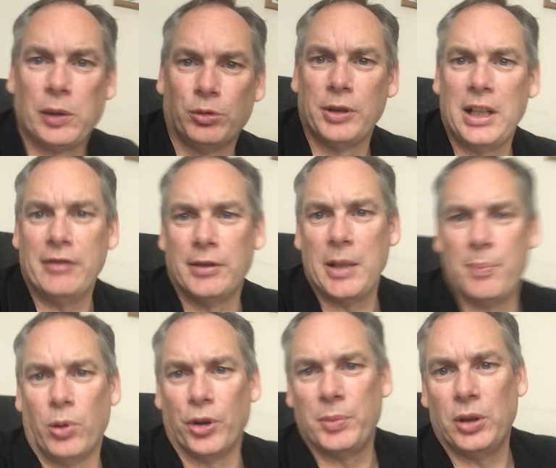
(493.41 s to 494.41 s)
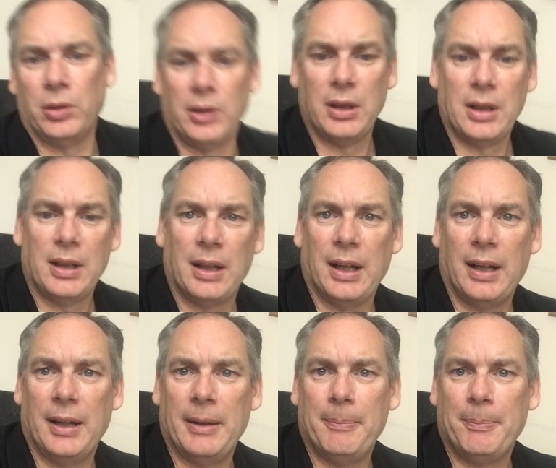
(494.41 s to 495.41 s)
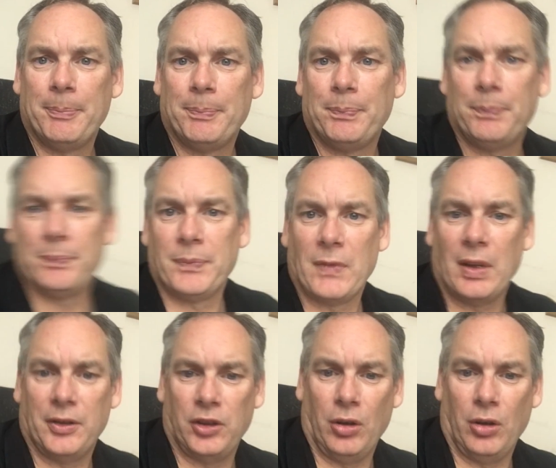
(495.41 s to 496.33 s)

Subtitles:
really, really portable. Unless you